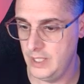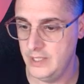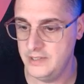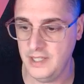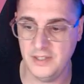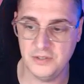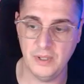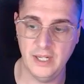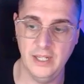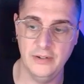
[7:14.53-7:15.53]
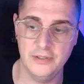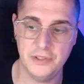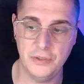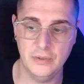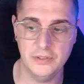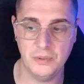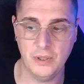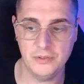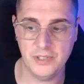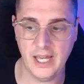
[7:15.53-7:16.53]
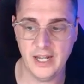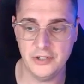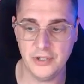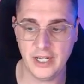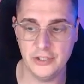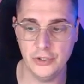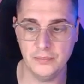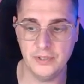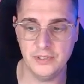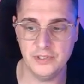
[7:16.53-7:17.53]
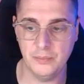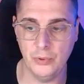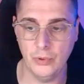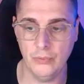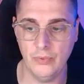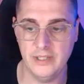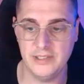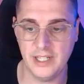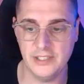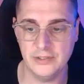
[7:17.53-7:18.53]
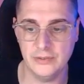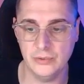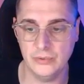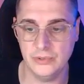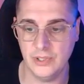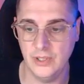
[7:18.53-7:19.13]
See, this one here is cool as well. So add a drag and drop to support reschedules.